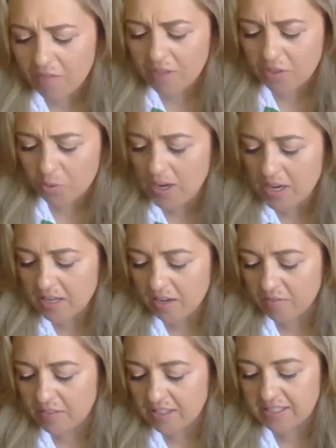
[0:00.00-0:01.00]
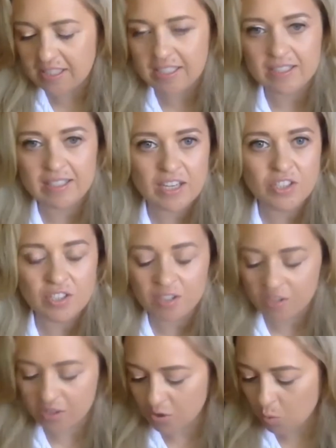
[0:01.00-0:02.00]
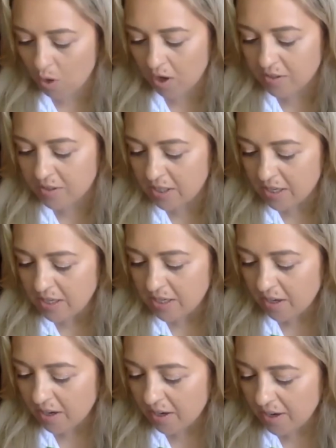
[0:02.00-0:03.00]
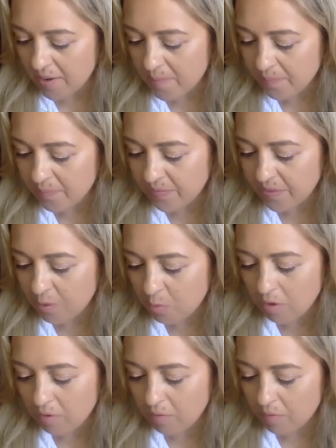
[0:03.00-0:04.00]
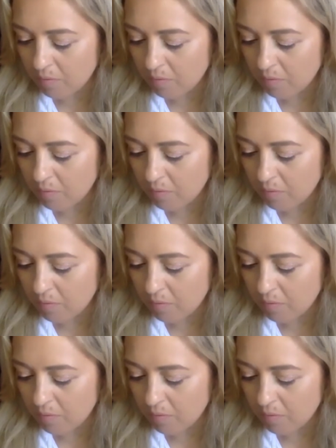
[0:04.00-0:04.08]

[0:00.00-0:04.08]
the 20 of the Six Nations squad, there were